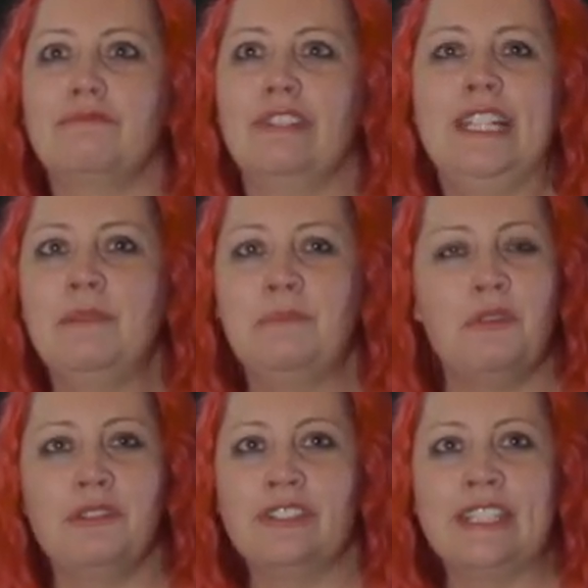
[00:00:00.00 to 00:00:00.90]
really
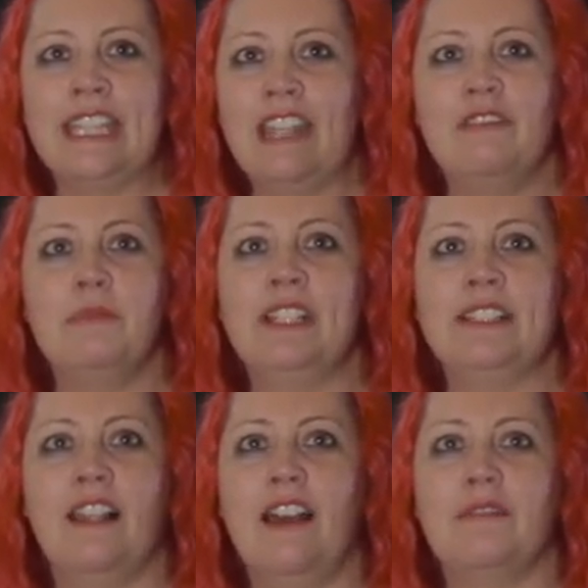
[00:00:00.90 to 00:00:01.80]
important in
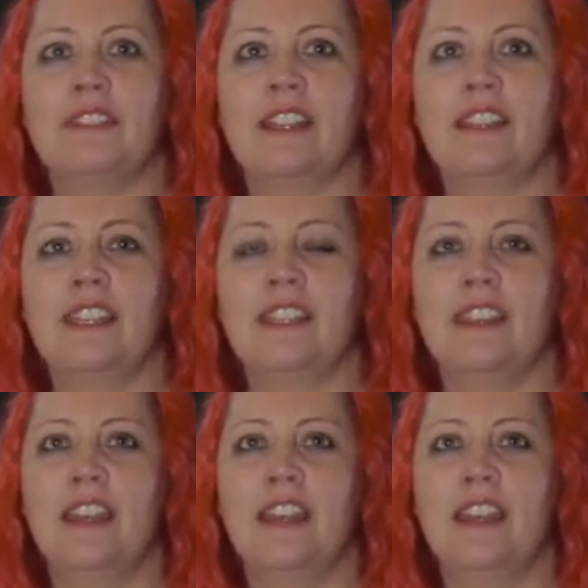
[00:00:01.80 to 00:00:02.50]
everybody's lives. I think,